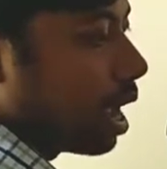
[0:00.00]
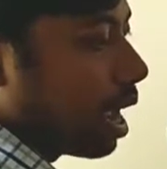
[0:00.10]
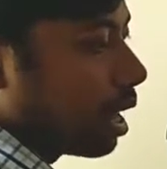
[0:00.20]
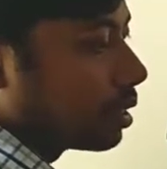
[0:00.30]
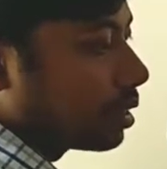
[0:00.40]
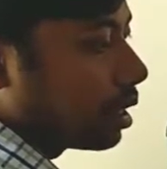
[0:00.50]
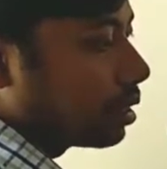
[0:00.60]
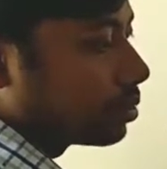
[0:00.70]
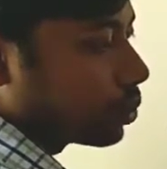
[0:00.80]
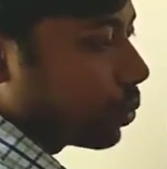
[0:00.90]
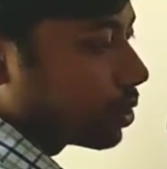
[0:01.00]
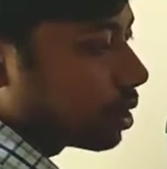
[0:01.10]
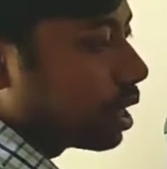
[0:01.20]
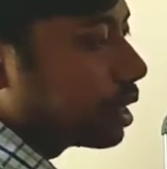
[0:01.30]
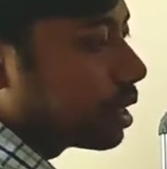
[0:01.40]
and the throat
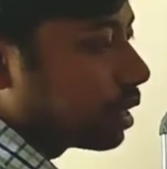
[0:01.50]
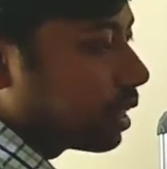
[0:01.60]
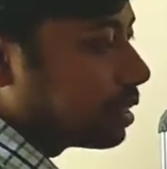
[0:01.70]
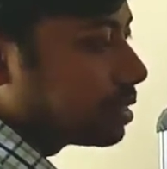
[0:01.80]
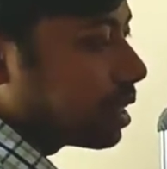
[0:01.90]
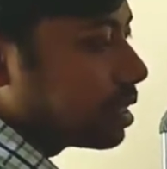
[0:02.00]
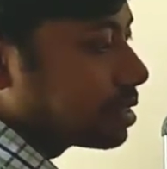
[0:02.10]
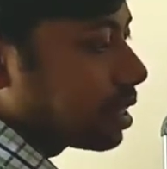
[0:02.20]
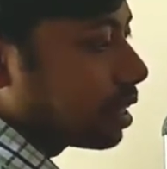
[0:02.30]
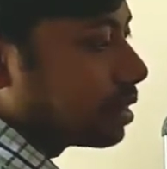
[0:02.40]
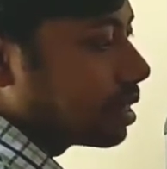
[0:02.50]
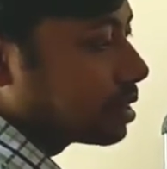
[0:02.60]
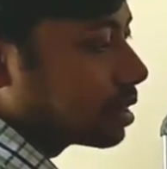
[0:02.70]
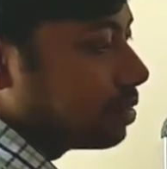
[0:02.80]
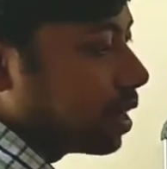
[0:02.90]
area, that is A star, that is
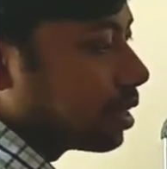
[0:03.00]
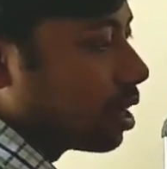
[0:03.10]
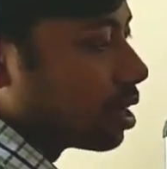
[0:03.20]
given.